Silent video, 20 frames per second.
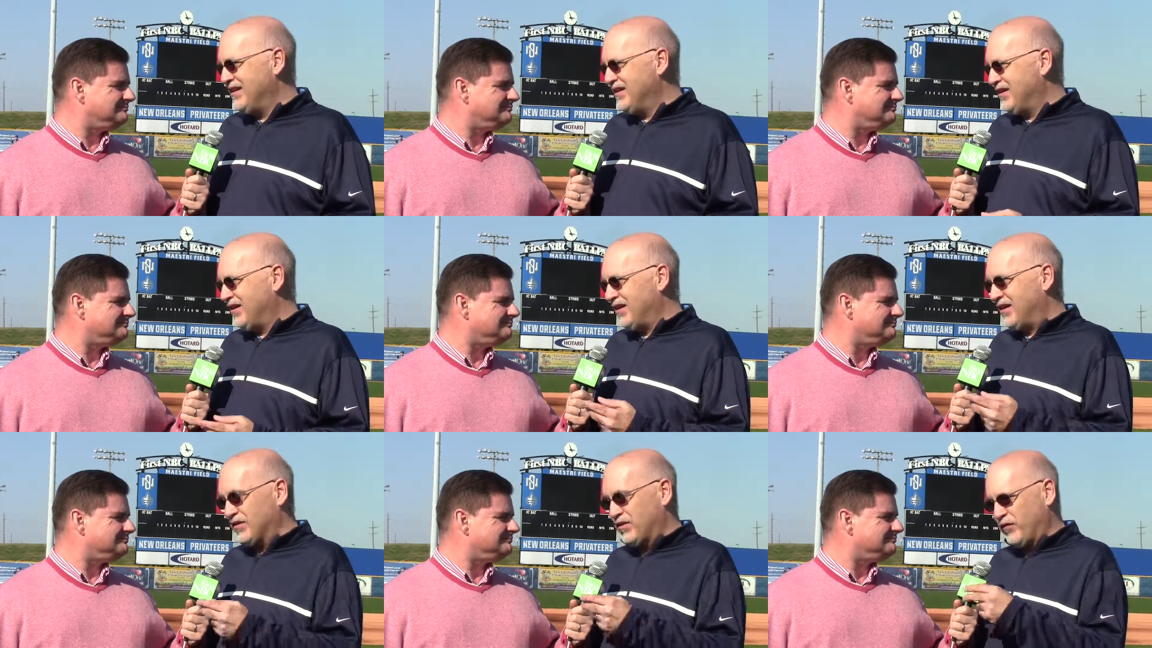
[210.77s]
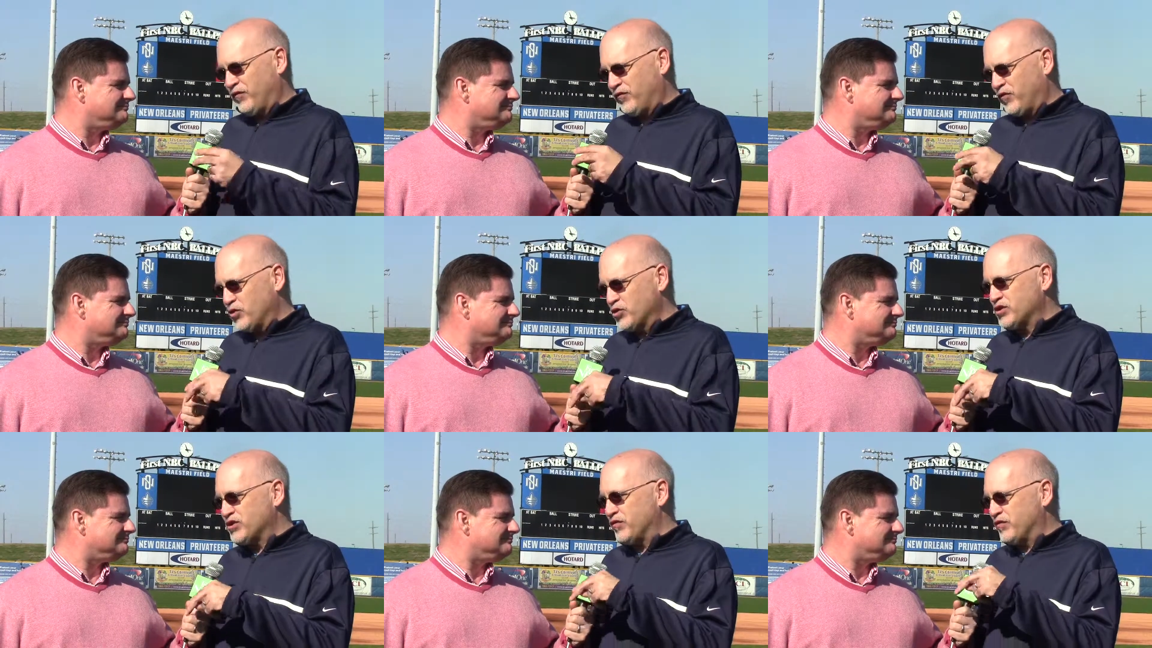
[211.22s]
Speaker 1: The
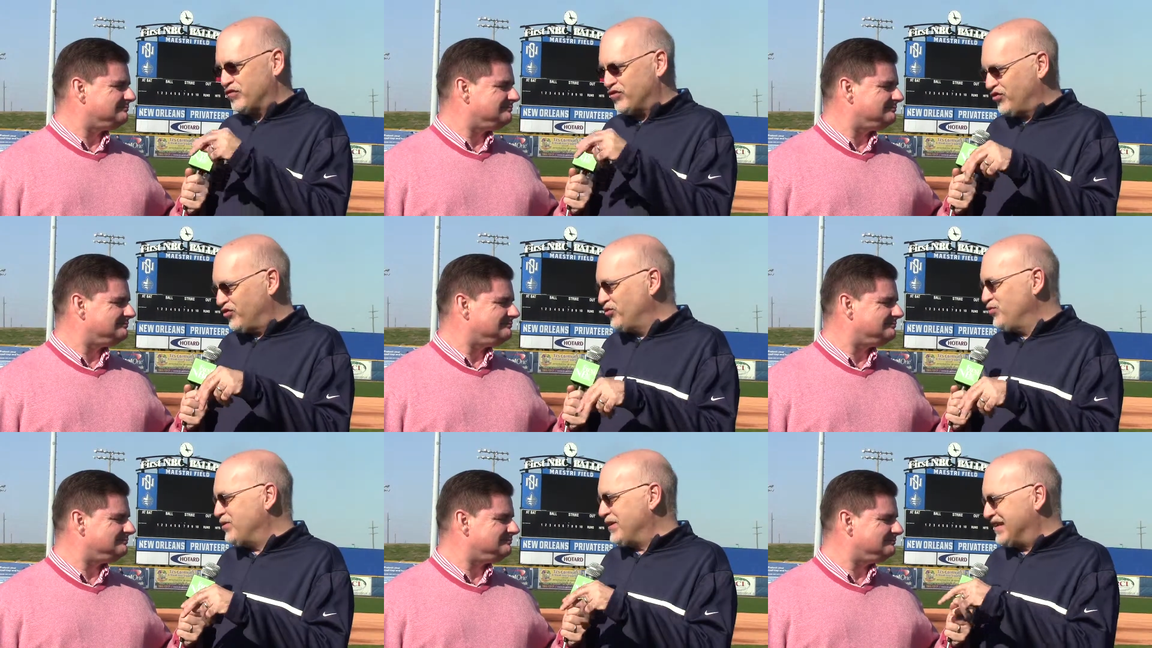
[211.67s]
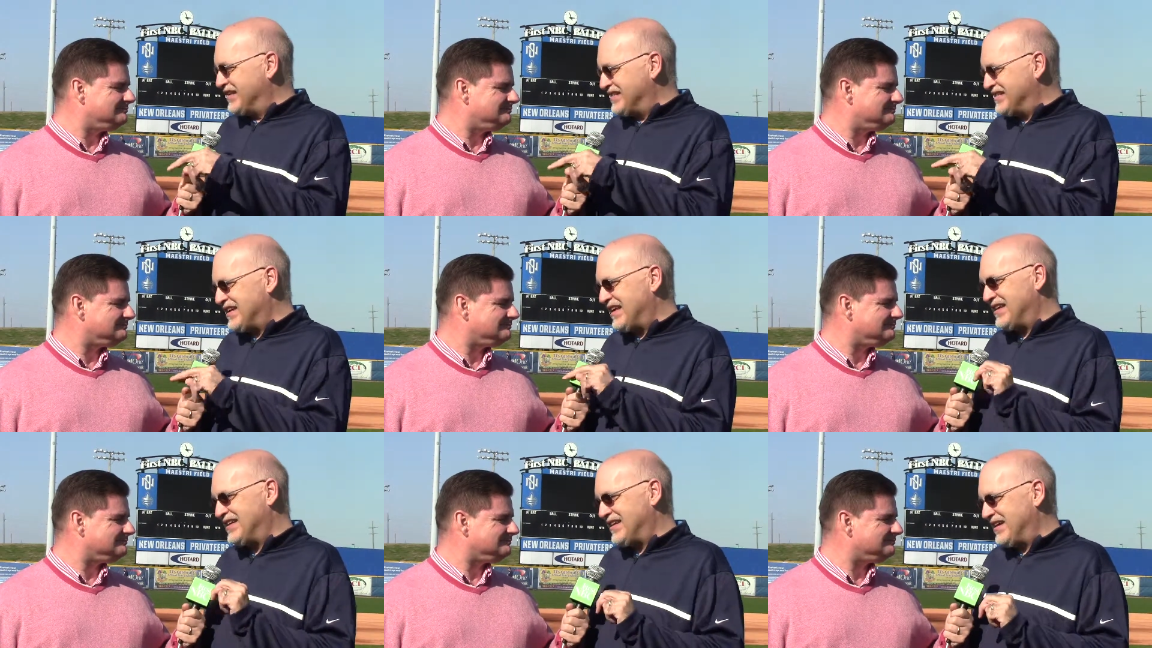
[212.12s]
first of 2 in
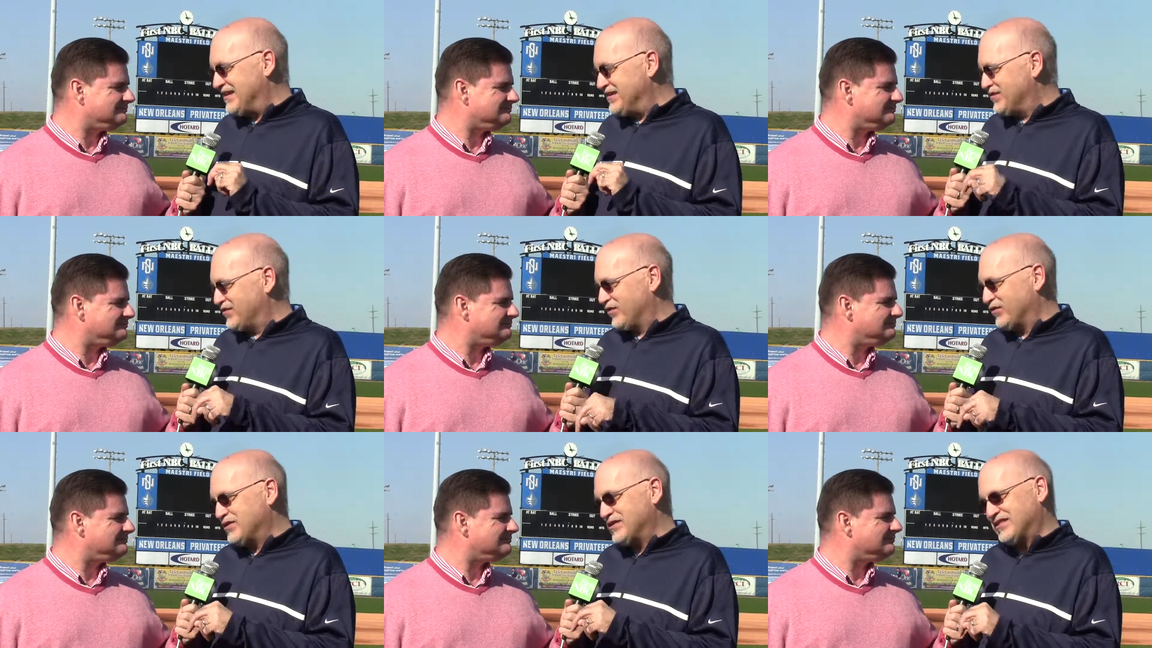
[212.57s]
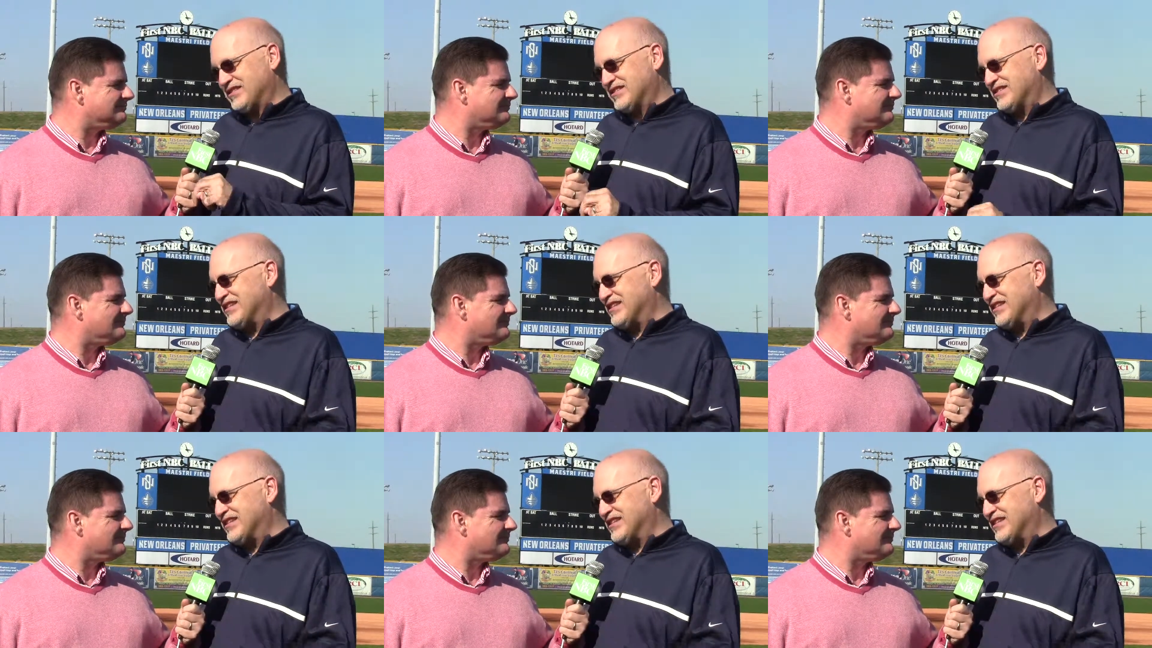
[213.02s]
10 days for Lisa